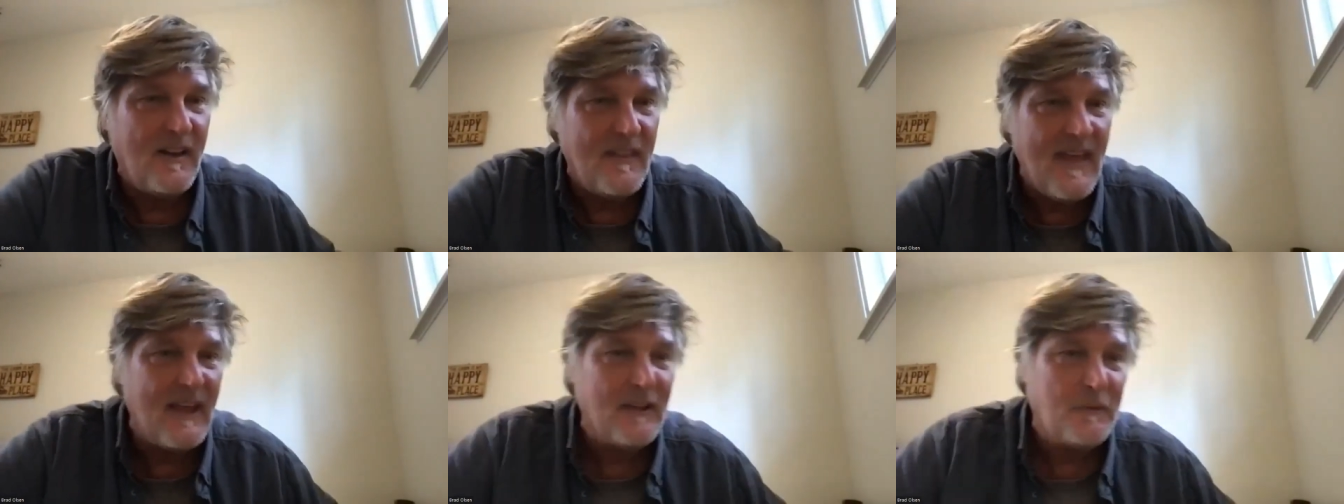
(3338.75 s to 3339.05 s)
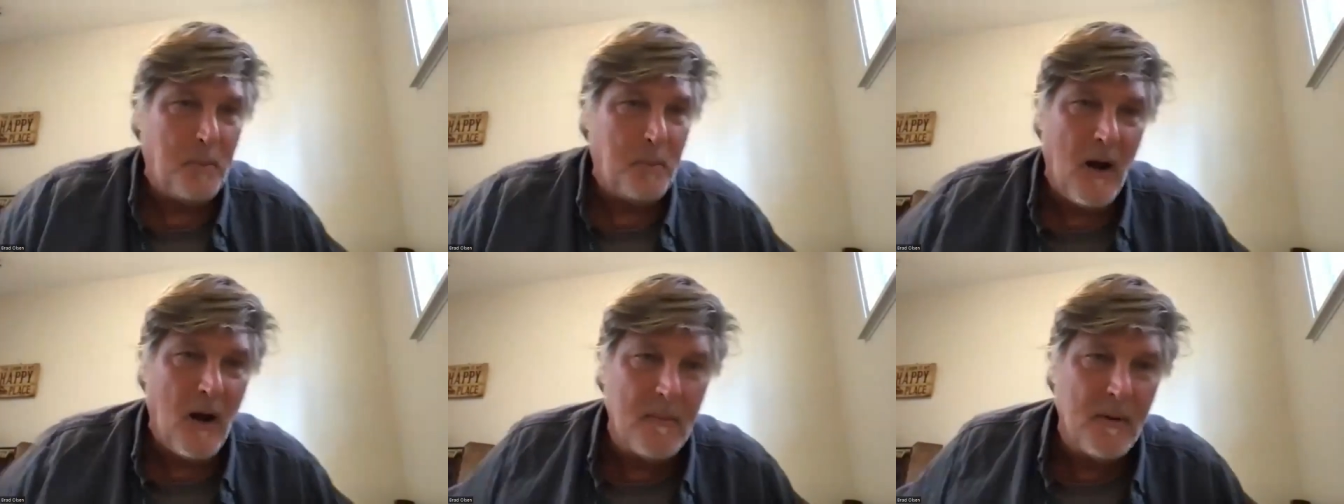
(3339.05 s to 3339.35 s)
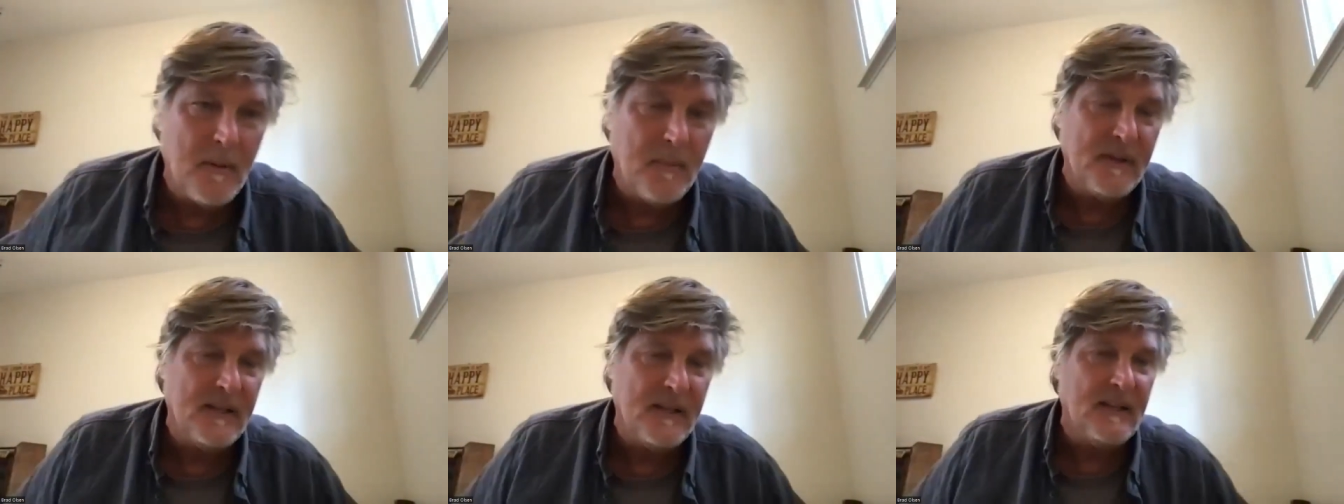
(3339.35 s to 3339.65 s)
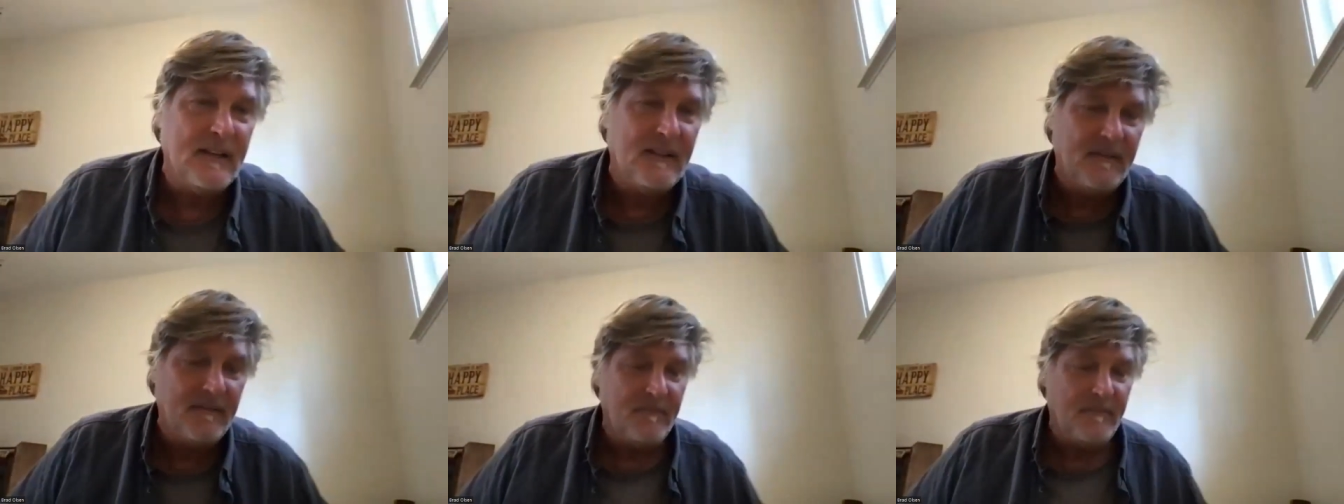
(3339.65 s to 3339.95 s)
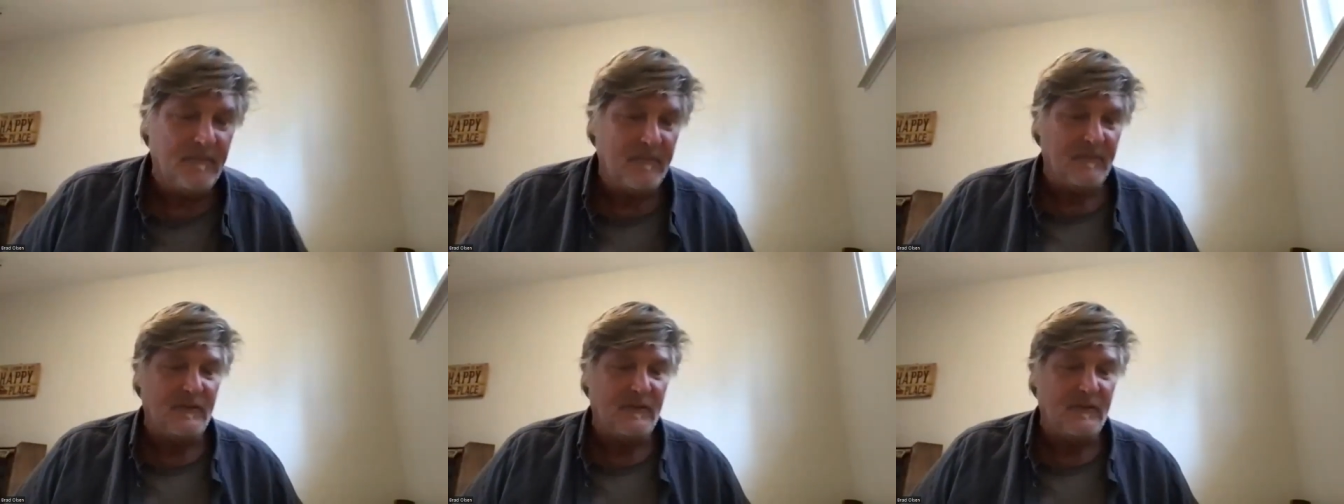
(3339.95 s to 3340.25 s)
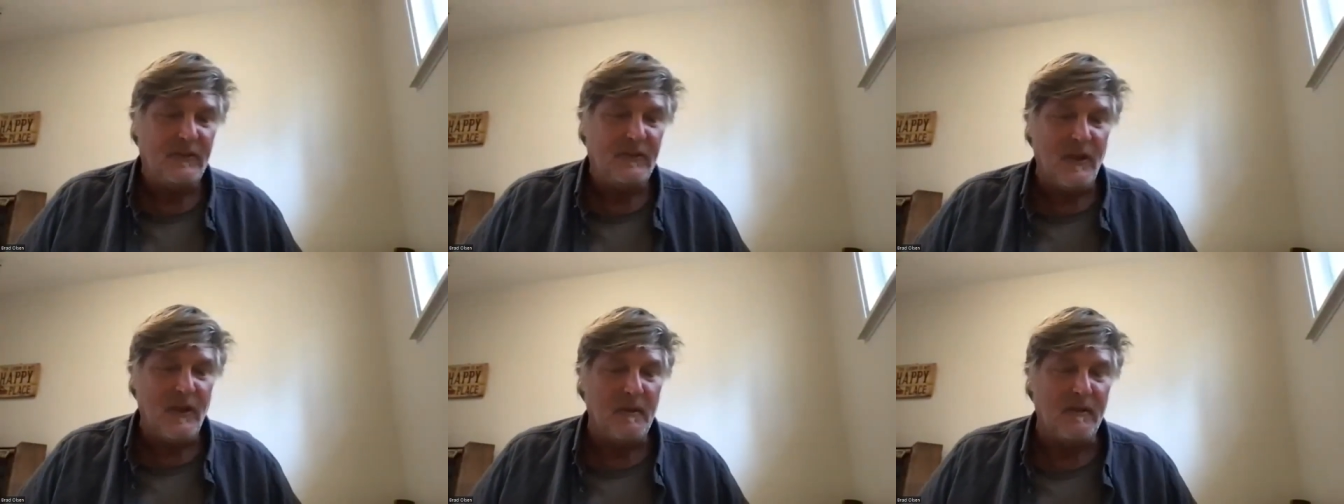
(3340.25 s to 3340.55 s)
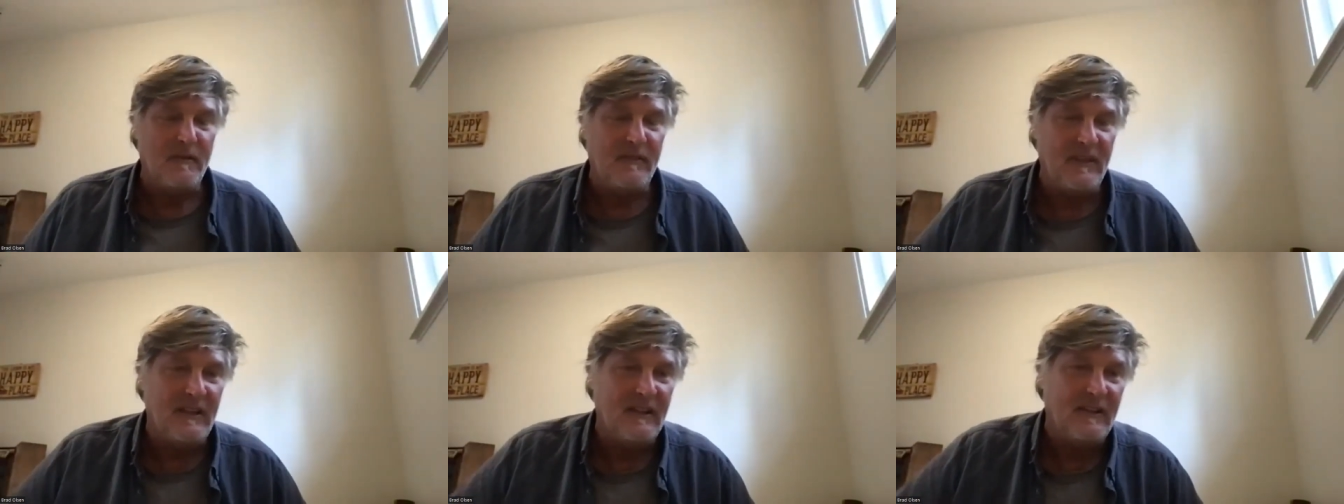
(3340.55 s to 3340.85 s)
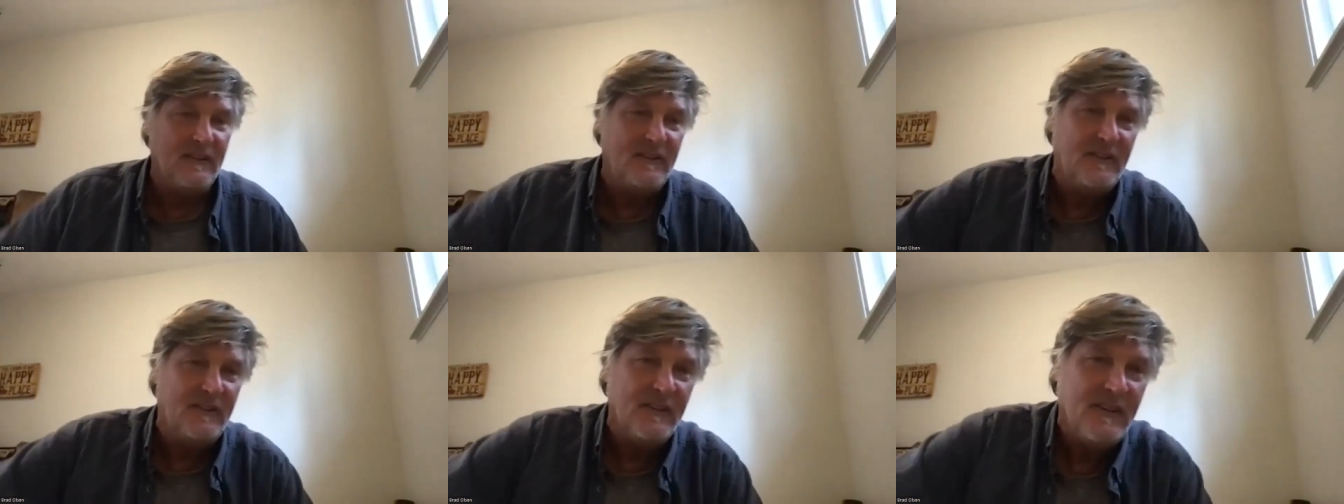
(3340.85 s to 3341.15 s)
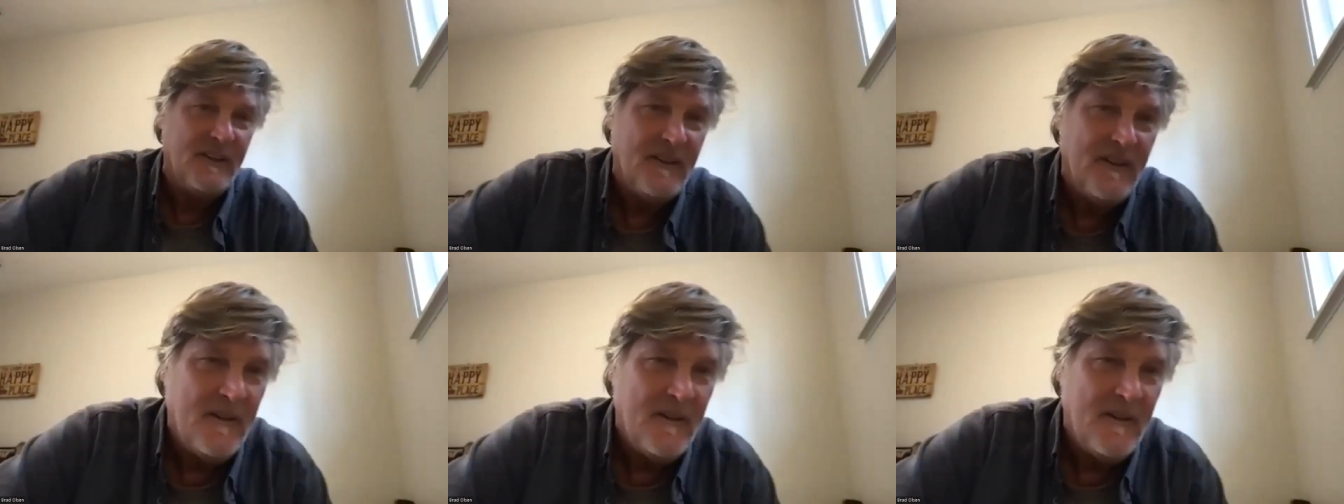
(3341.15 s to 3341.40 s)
and that's probably some of these